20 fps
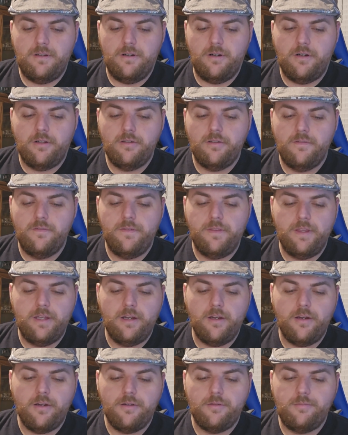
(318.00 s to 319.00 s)
all of
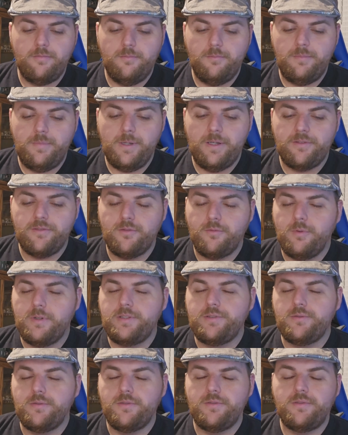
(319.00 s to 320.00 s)
their bells and
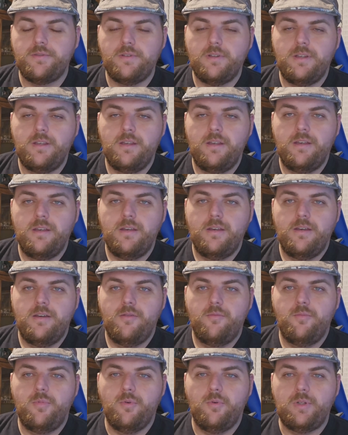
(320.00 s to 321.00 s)
whistles.
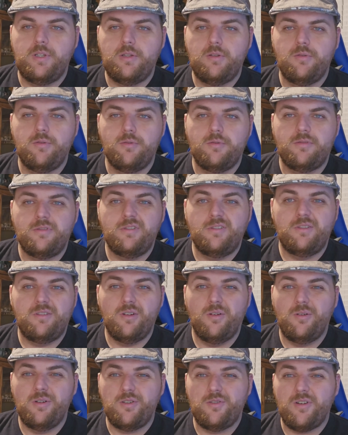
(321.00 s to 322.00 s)
But when you
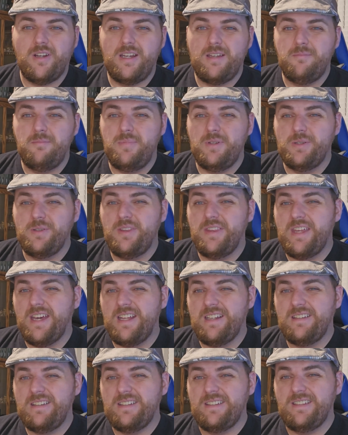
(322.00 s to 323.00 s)
go and try and build
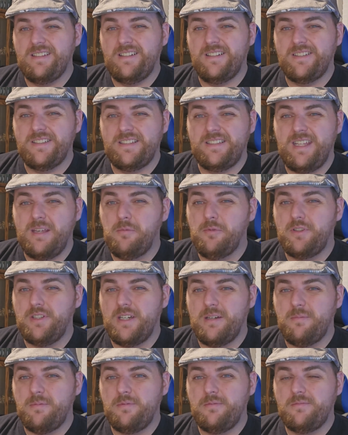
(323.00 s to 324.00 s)
that on the
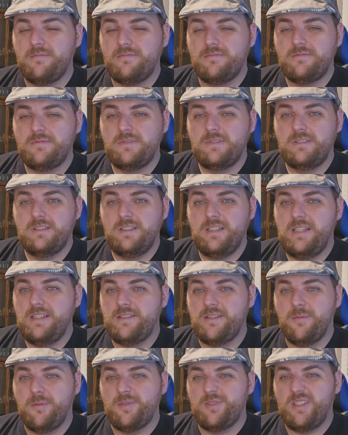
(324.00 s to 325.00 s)
tabletop,
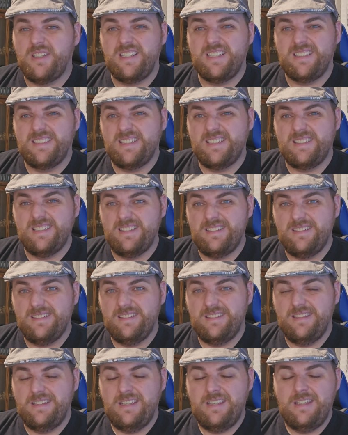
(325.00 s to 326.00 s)
it's almost non-existent.
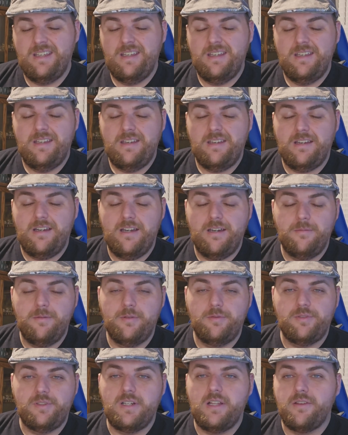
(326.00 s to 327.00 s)
It
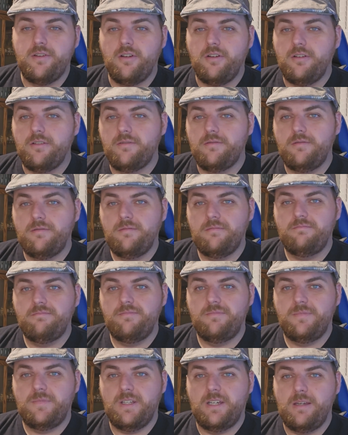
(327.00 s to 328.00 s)
was another
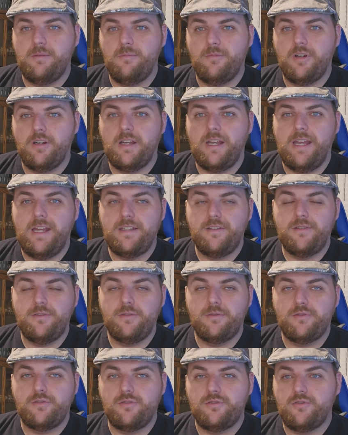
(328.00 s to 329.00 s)
time where I had
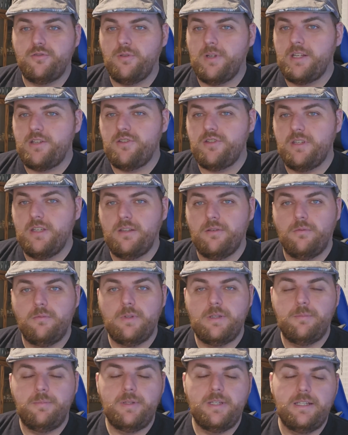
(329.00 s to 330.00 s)
to stretch and
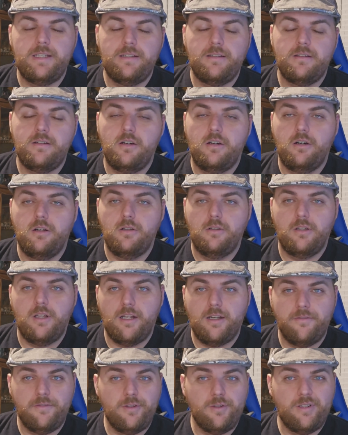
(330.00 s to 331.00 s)
repeat a
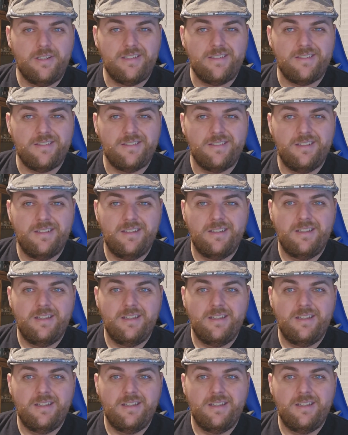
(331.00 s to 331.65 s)
lot of units.